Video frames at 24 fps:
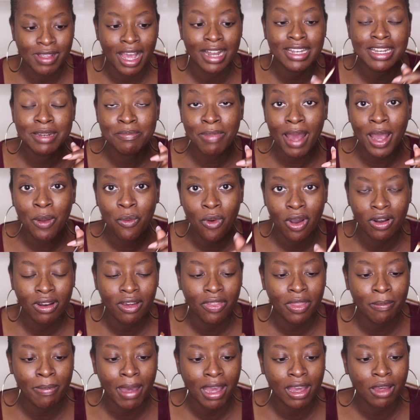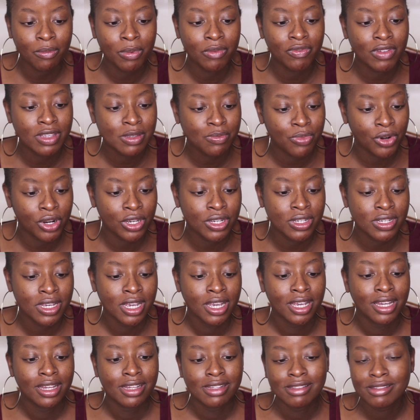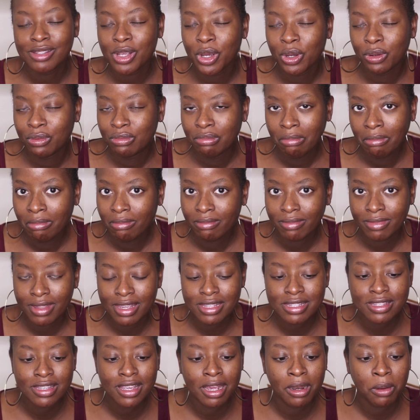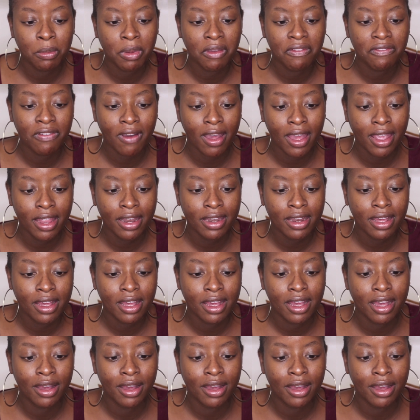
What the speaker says: I did buy one other backup of this brush, so it's gonna be fine.